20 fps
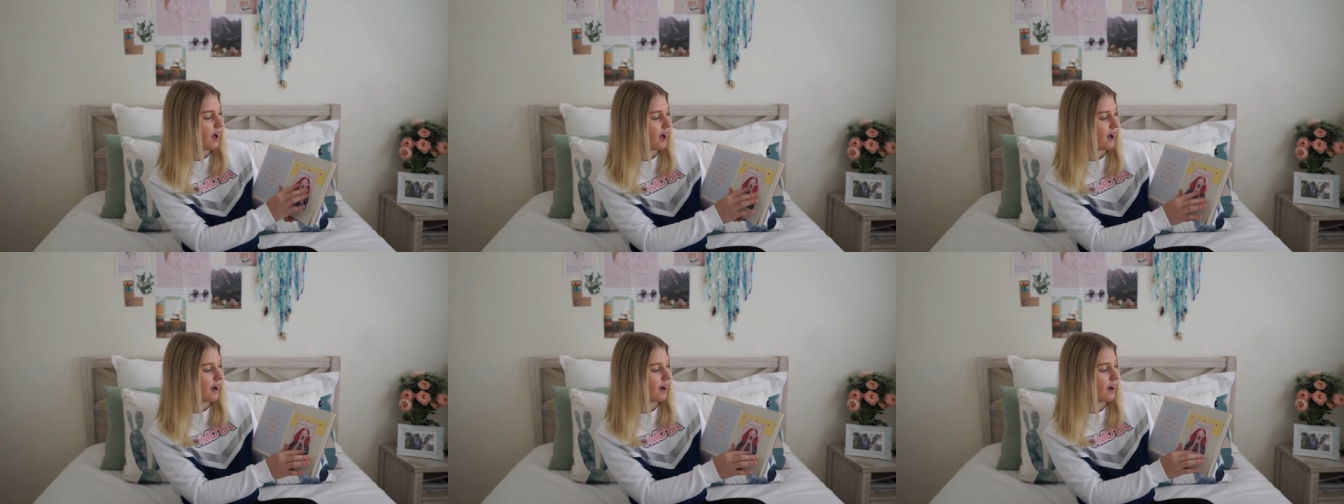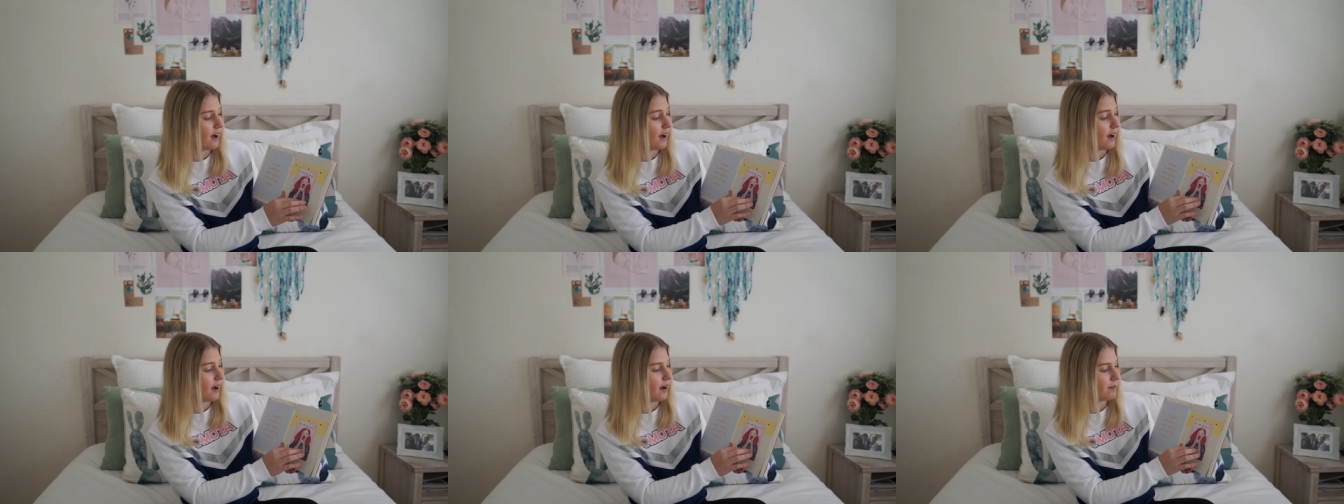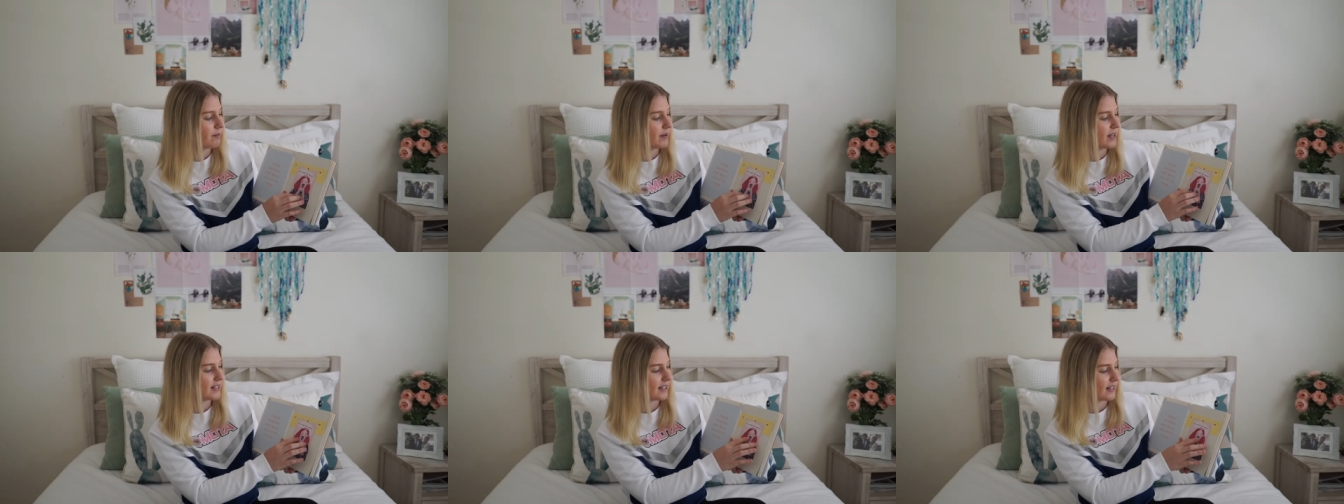
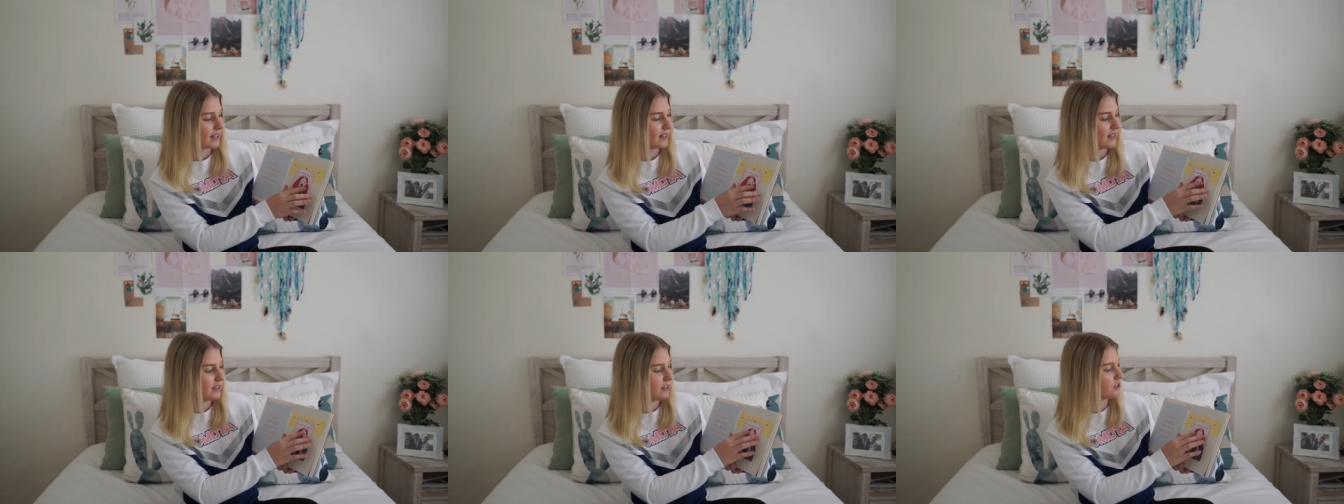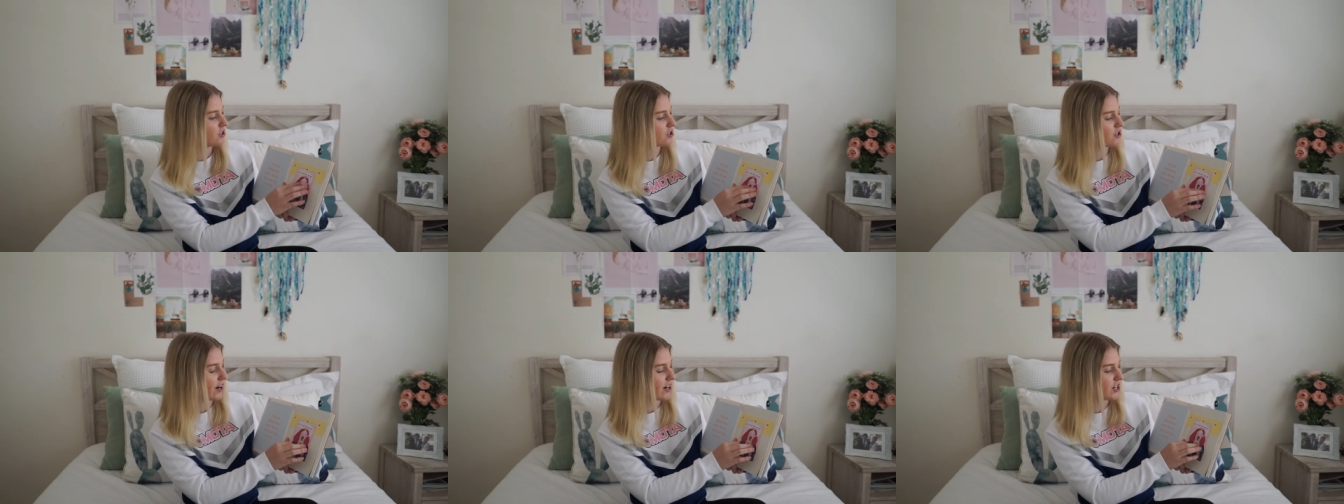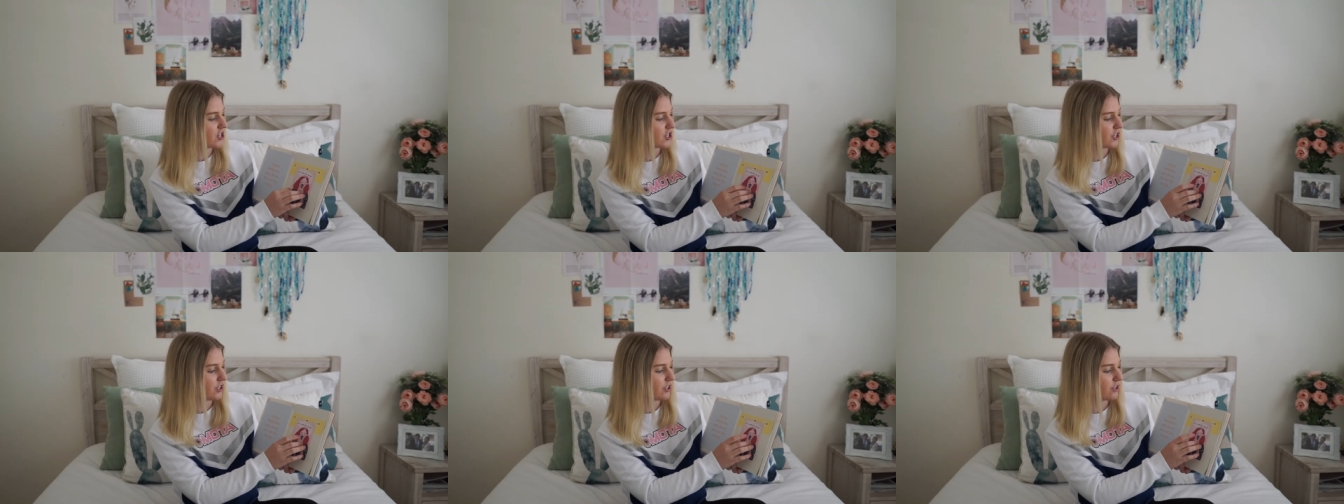um, it's like an
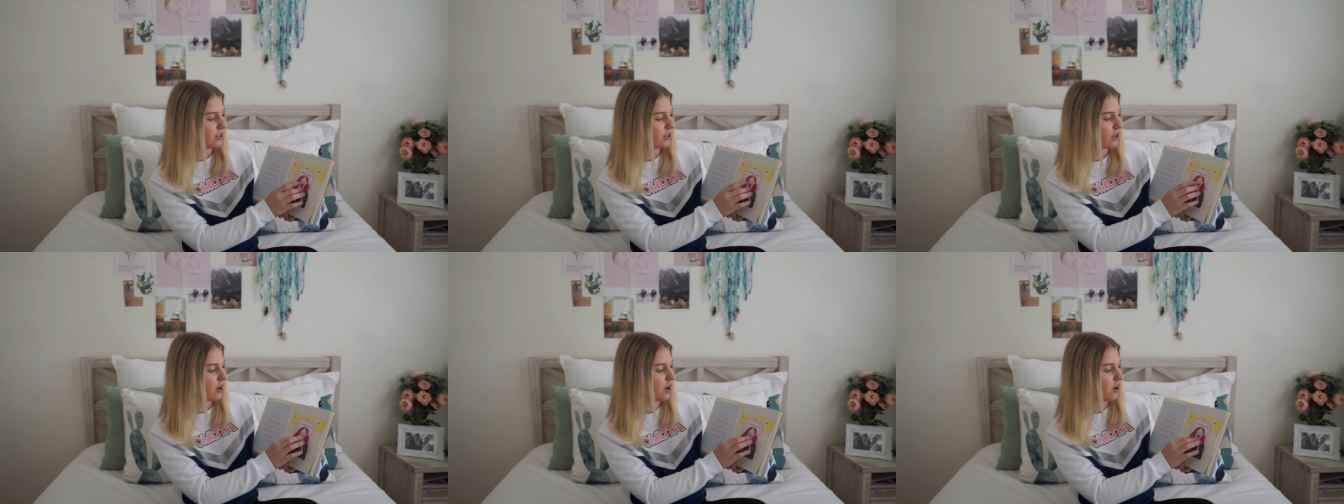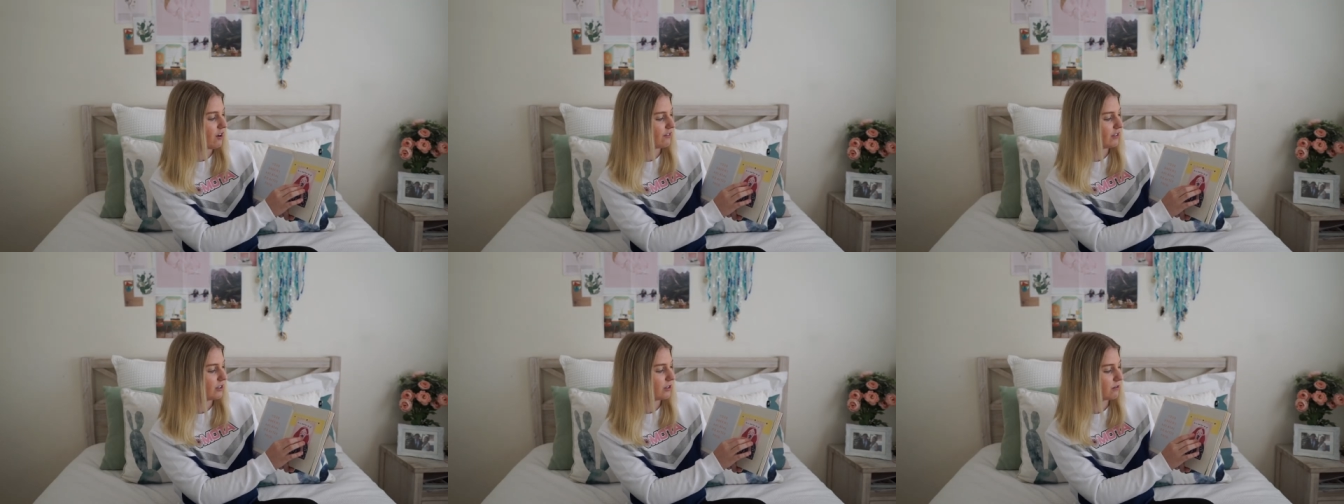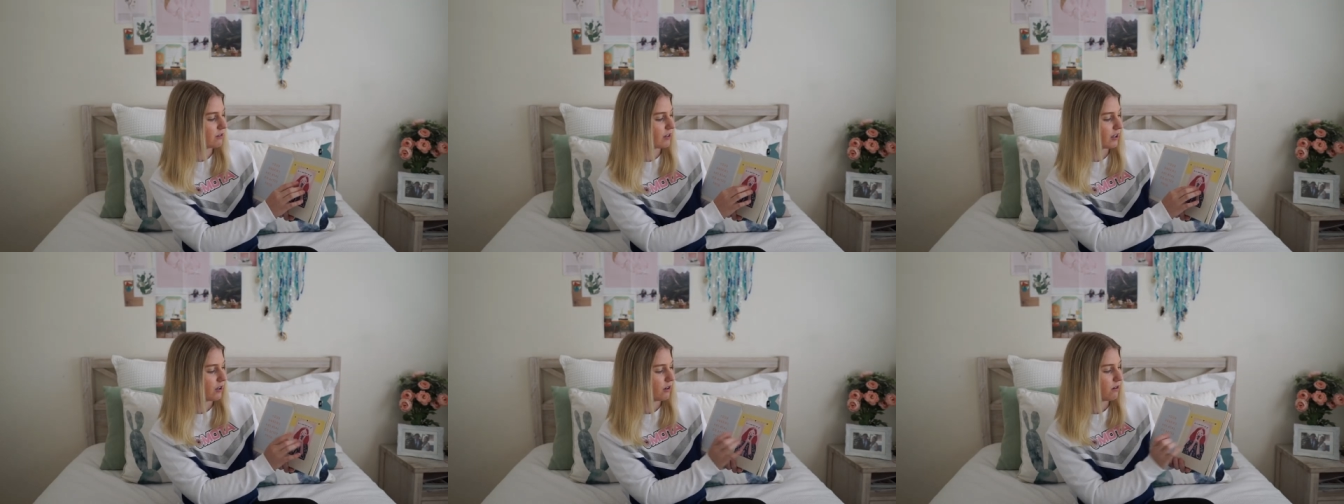illustration of a
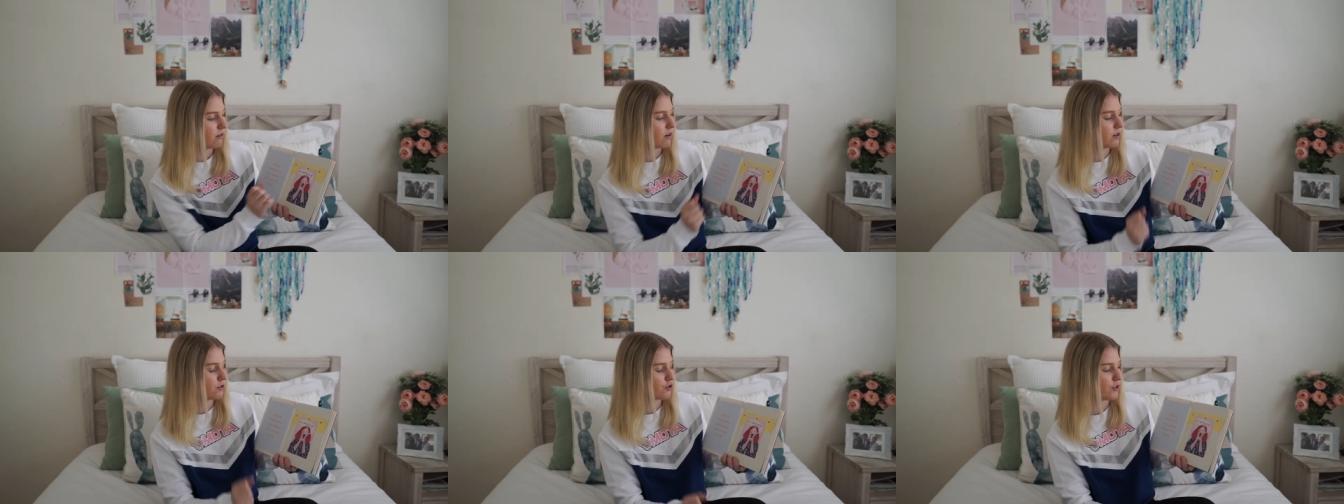little girl